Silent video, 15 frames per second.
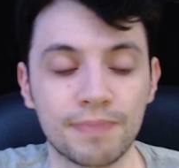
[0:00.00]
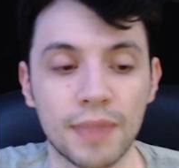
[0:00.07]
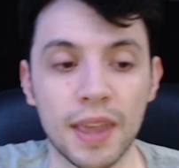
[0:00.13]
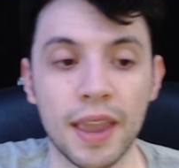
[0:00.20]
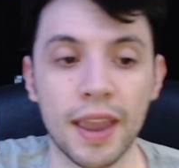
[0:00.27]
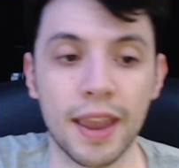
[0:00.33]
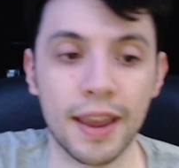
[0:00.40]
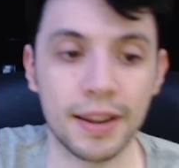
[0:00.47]

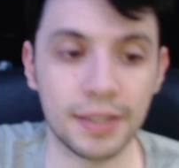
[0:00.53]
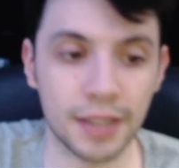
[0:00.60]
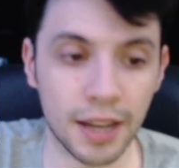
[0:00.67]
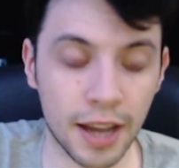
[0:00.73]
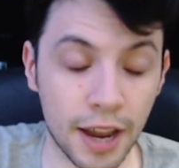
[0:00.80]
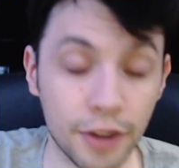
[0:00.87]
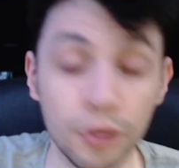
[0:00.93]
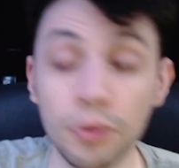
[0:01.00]
And
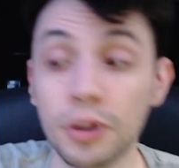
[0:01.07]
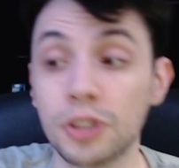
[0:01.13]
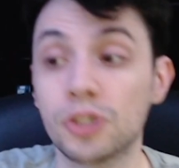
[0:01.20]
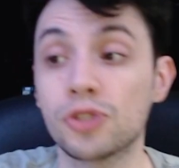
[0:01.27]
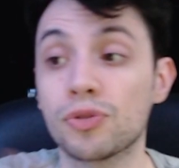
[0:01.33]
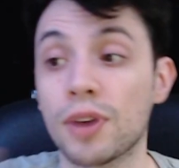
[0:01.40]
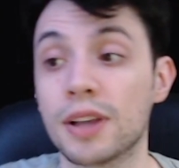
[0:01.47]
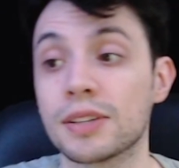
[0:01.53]
I do want to
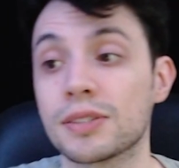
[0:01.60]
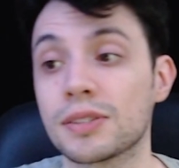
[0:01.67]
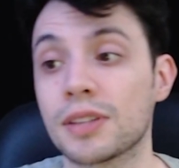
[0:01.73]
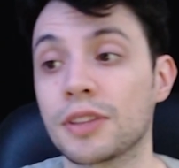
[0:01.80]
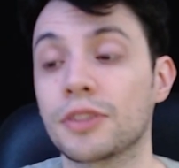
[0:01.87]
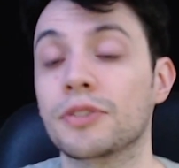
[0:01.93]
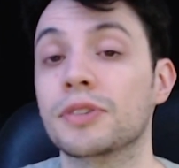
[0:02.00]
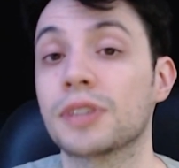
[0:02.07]
stress
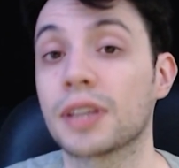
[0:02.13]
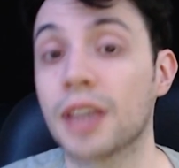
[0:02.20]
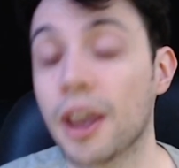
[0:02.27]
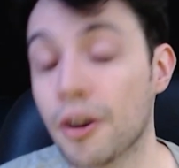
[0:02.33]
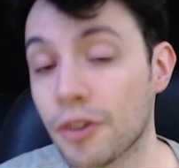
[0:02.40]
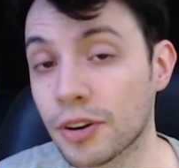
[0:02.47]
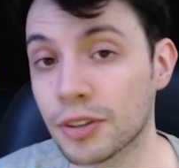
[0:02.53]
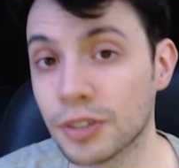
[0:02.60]
that there is a
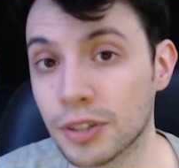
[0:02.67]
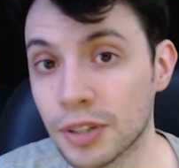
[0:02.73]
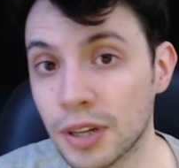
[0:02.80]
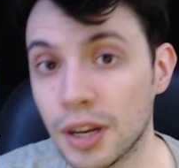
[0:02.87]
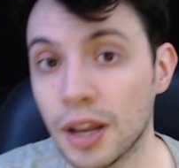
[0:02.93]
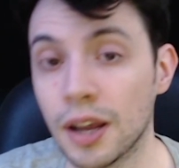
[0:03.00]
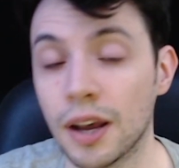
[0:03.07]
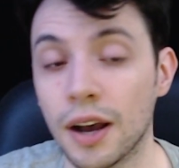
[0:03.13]
character
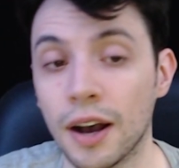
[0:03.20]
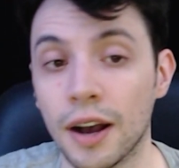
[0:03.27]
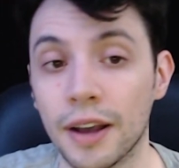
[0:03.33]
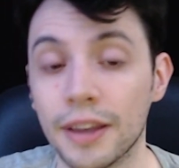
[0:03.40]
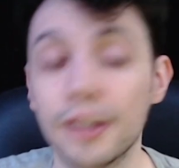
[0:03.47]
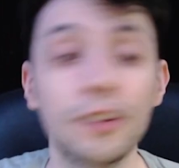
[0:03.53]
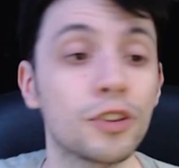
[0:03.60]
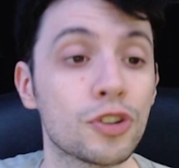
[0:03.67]

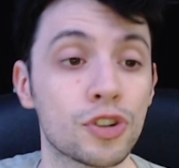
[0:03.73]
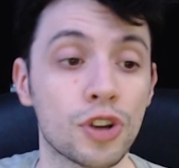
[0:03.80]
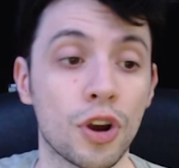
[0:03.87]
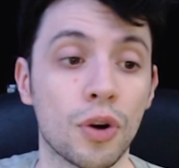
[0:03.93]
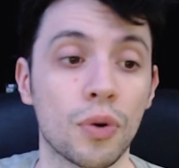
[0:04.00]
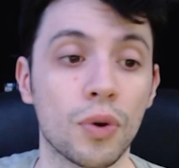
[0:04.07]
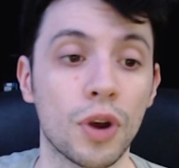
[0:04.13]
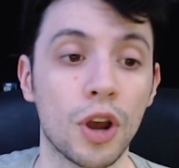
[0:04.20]
in the
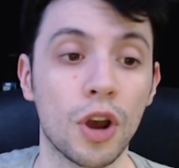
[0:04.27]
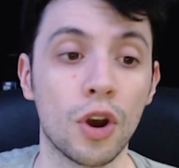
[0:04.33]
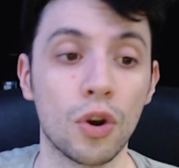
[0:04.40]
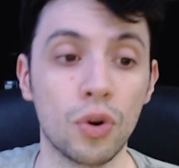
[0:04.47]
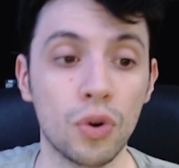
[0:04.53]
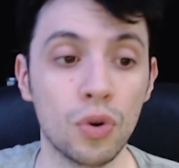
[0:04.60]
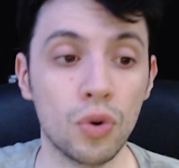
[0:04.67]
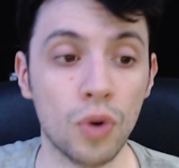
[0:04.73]
show
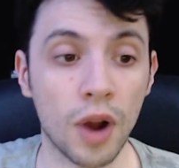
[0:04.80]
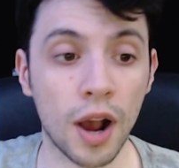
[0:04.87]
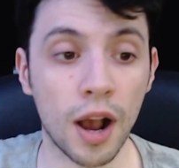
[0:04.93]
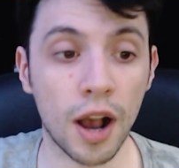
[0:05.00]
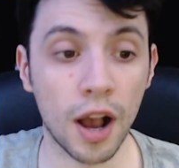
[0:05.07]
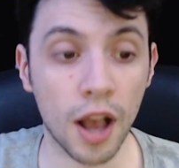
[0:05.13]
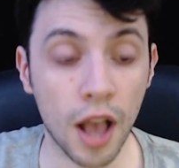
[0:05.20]
who I